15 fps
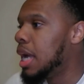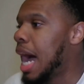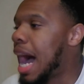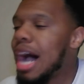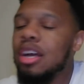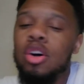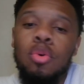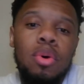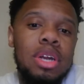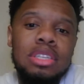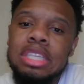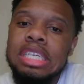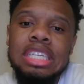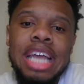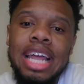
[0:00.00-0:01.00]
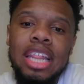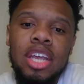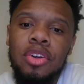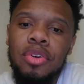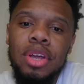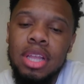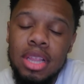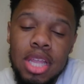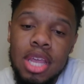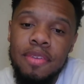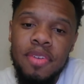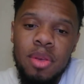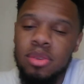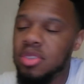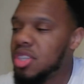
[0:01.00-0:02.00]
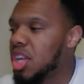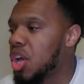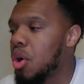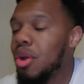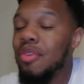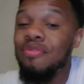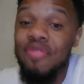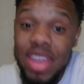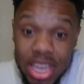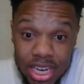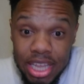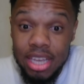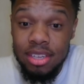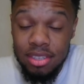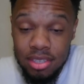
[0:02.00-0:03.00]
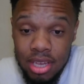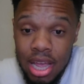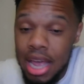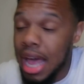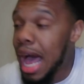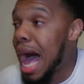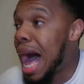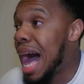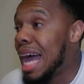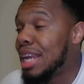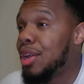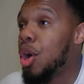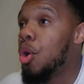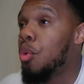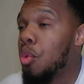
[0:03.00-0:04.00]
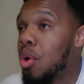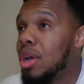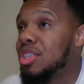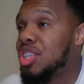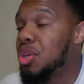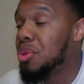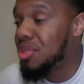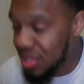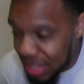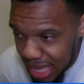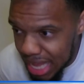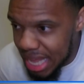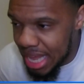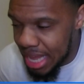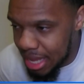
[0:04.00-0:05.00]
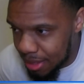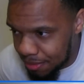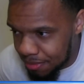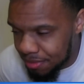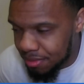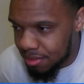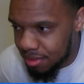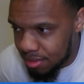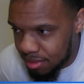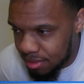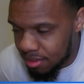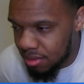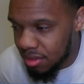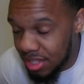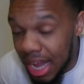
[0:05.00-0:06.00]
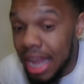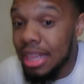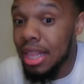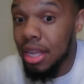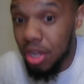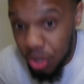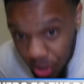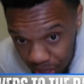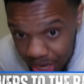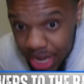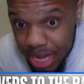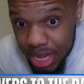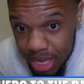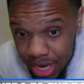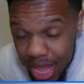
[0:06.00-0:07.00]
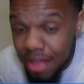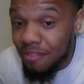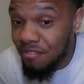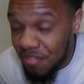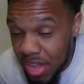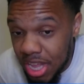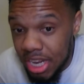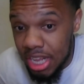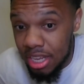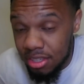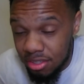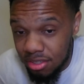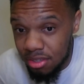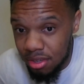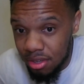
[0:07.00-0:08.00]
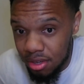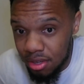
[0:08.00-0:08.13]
I don't want to see Jalen Green leave Houston to go to Phoenix. I don't want to see Jalen Green in Phoenix.